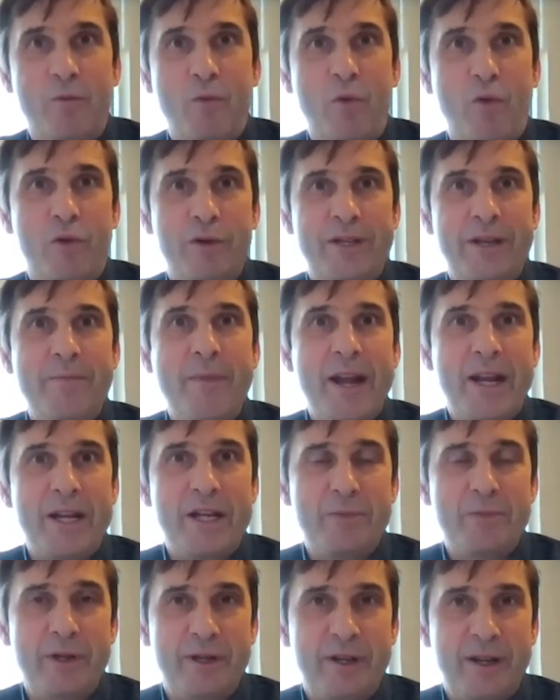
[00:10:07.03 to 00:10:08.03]
water
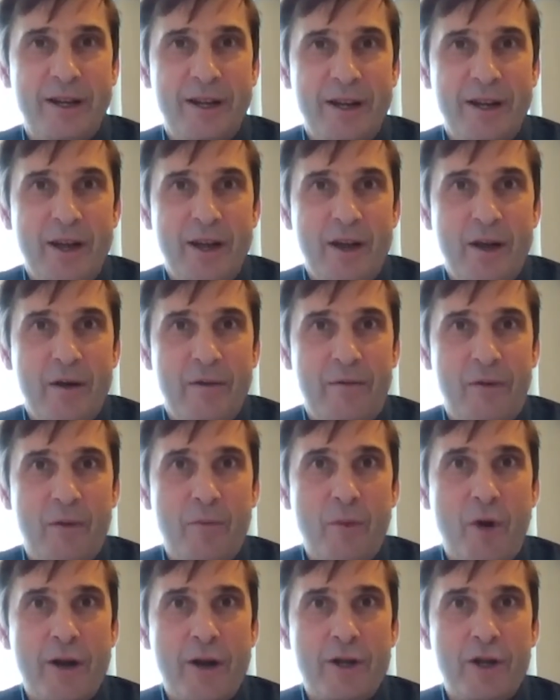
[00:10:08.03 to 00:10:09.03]
management for a
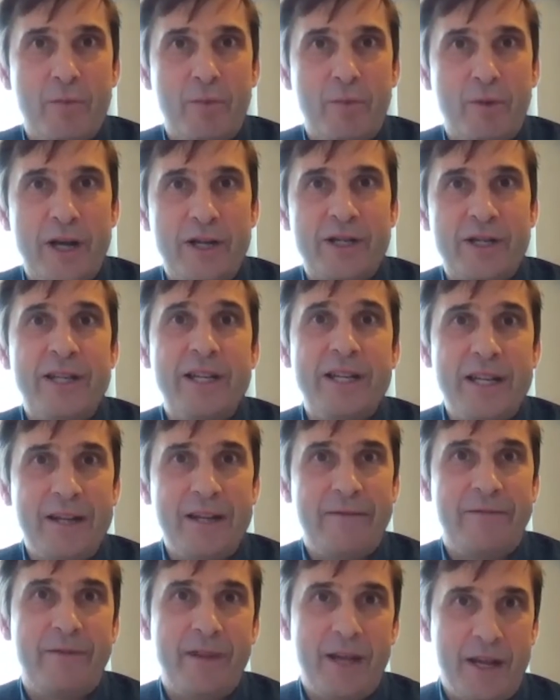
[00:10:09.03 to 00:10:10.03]
mining operation
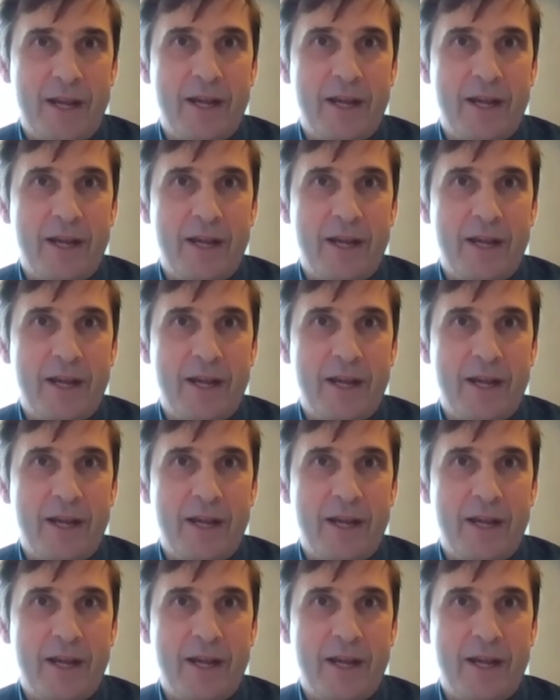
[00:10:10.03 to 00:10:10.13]
if